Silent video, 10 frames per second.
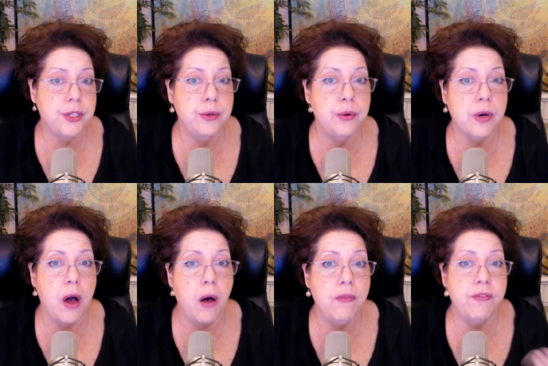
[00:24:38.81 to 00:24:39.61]
to
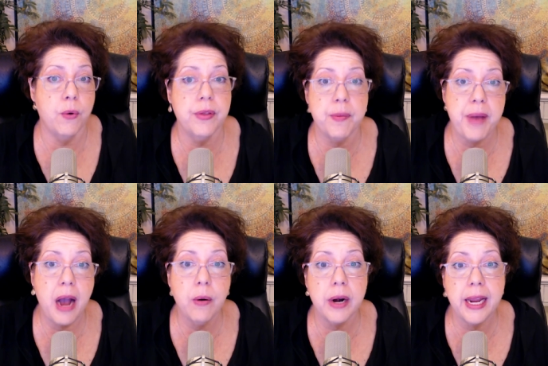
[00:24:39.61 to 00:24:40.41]
call forth a
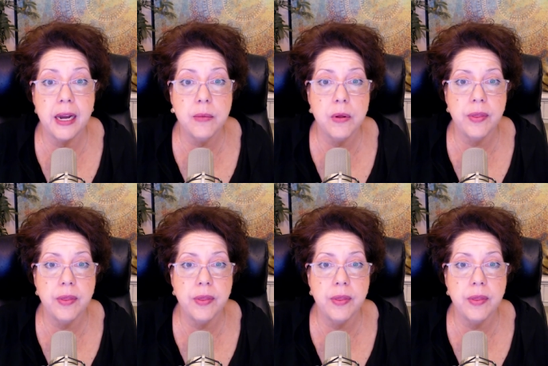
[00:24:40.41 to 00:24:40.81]
power animal.